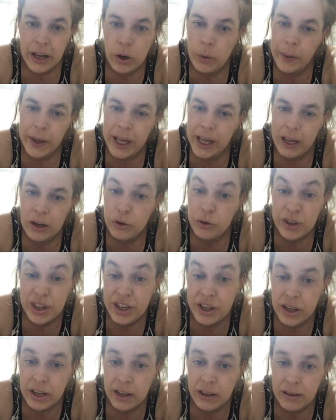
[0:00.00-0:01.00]
It could be he or
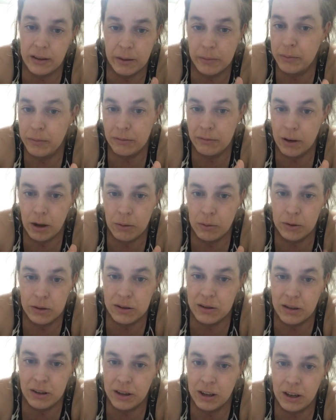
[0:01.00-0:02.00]
she. No
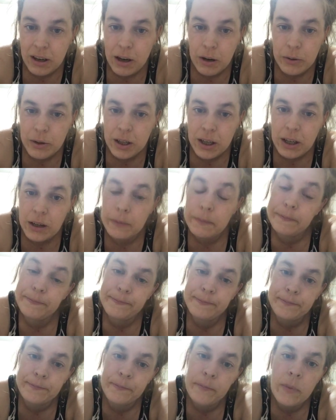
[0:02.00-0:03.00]
one's gonna know, you know.
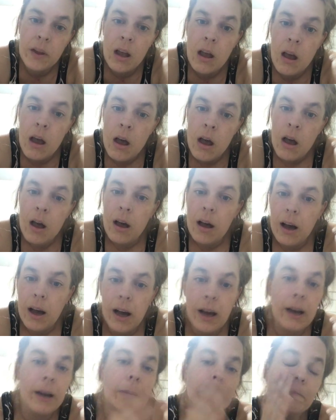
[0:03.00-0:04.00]

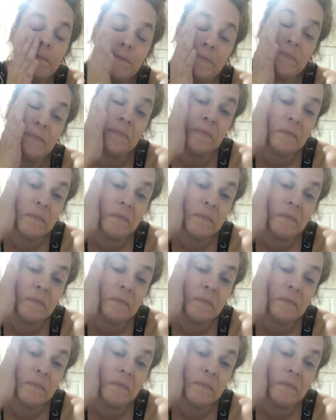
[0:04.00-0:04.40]
Um,